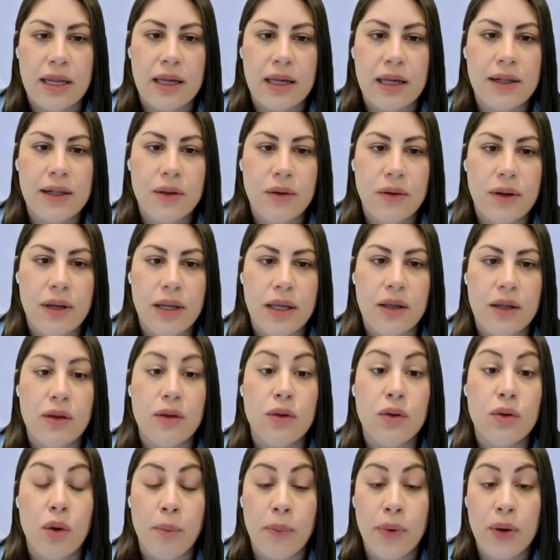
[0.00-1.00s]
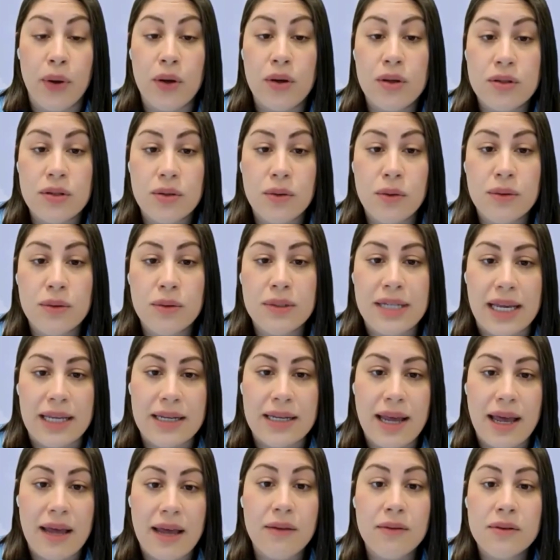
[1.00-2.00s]
including your personal
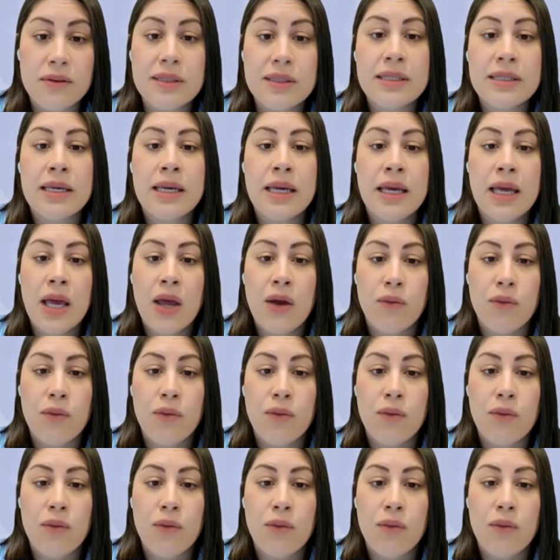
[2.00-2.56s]
details,